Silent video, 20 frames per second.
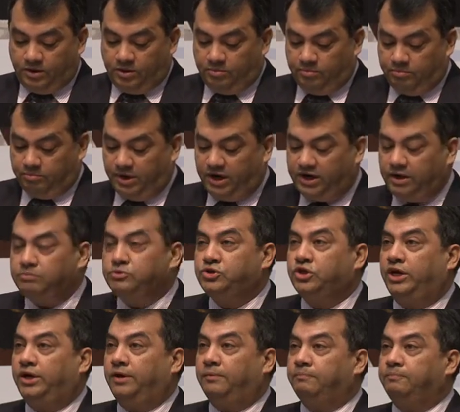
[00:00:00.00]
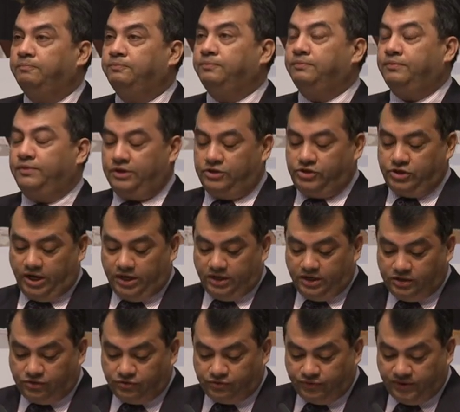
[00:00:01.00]
Madam Chair, the
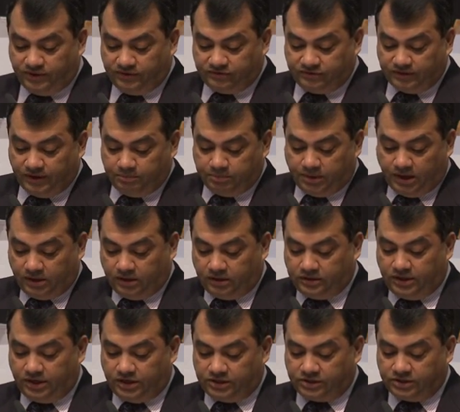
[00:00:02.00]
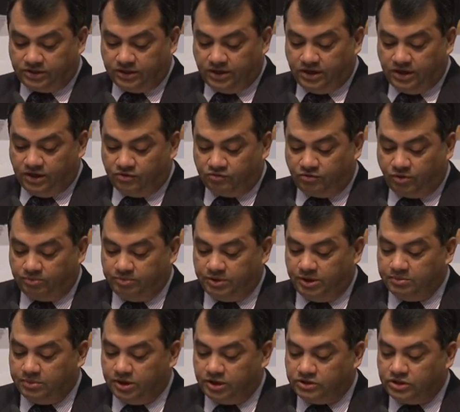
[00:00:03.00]
challenge facing Bangladesh from the
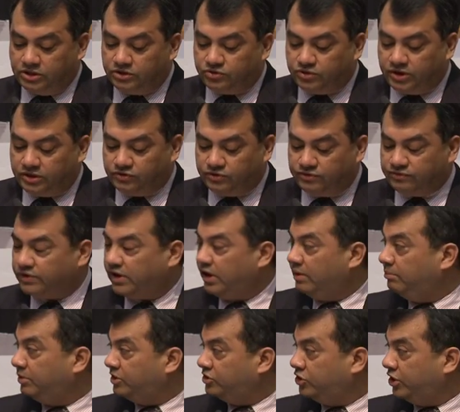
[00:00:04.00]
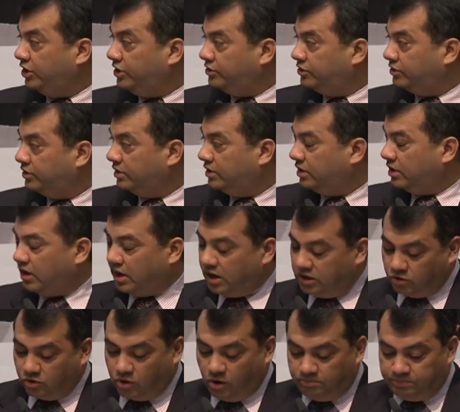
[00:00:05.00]
emerging threats of climate change are
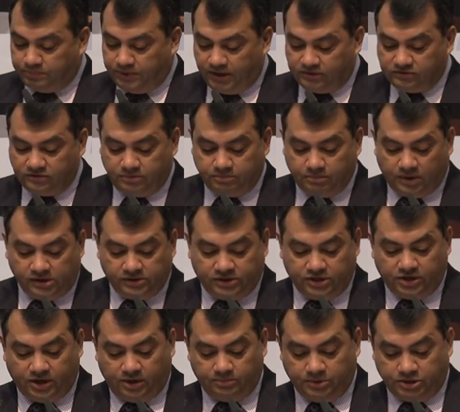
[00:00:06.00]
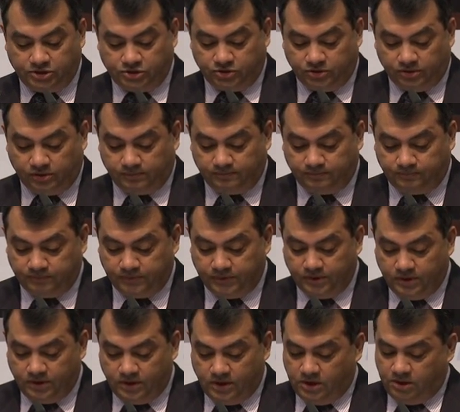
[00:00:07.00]
complex and multidimensional.
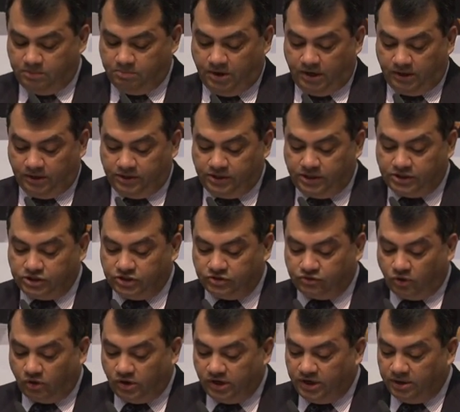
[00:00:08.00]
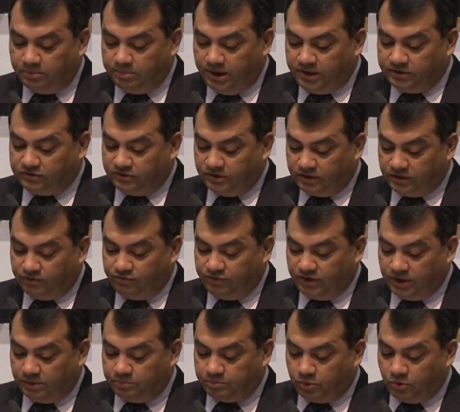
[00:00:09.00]
Bangladesh has already made
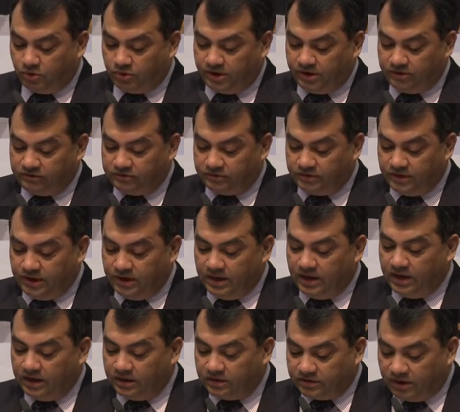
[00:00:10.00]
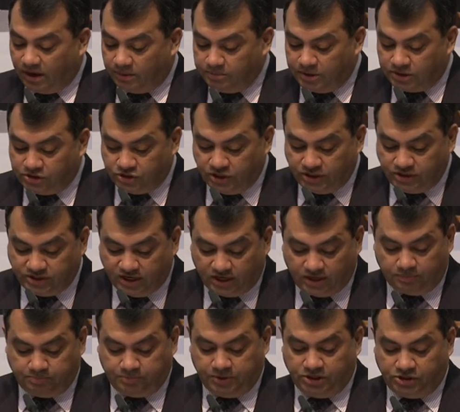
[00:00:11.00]
significant progress in climate change
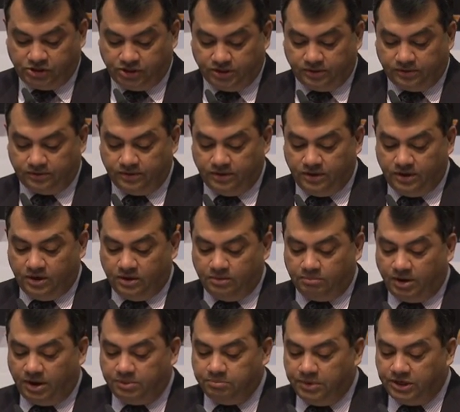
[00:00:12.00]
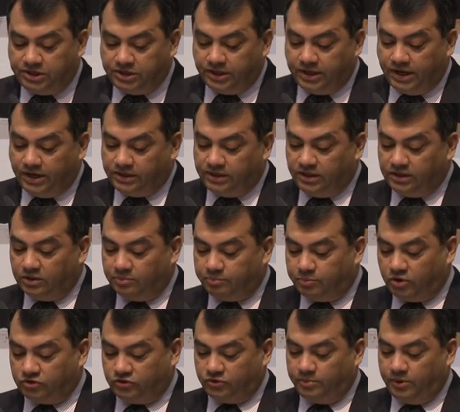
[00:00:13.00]
adaptation by mitigating the
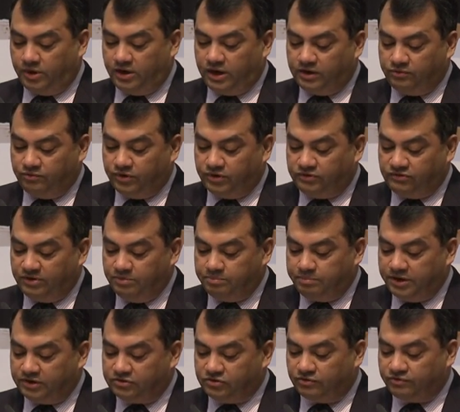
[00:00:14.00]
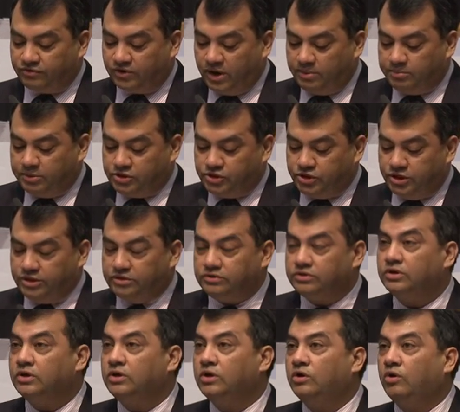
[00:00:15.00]
possible adverse impacts of climate change
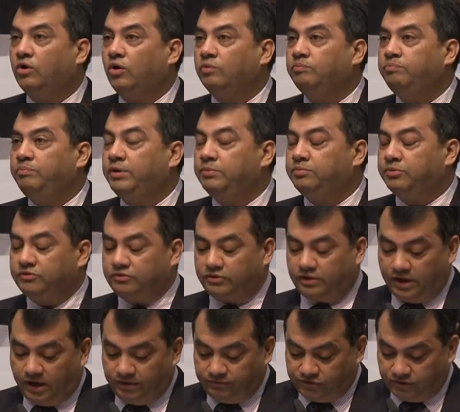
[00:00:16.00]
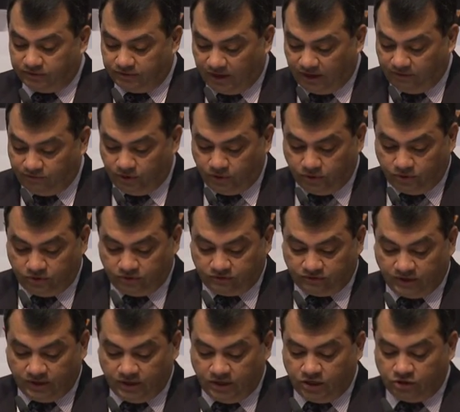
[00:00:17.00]
on people's lives and livelihoods
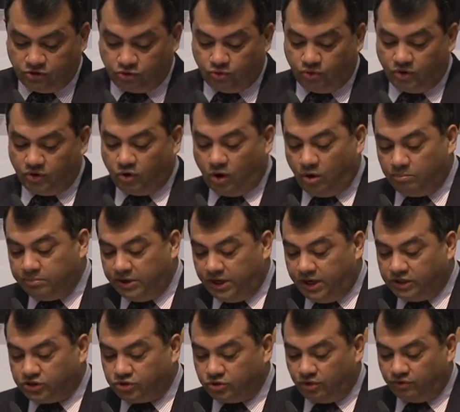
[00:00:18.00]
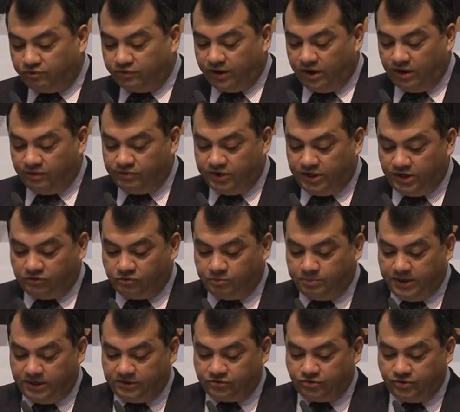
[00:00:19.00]
through a combination of
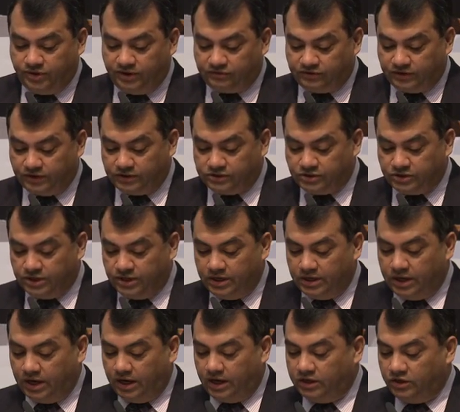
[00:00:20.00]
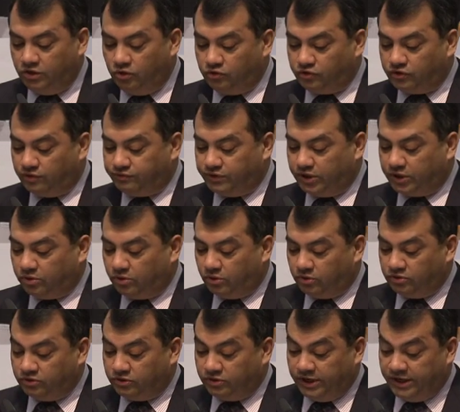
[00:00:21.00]
evidence-based research and use of
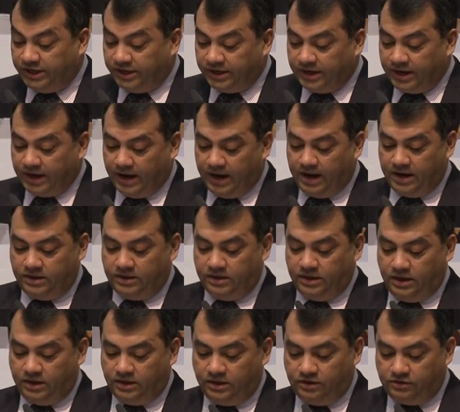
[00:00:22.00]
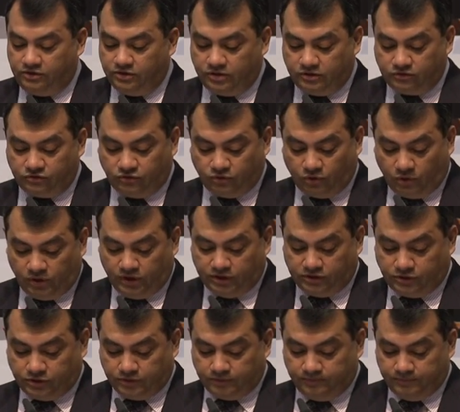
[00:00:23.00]
technology and indigenous
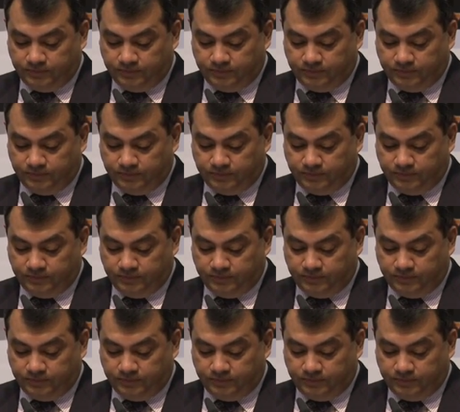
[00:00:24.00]
knowledge.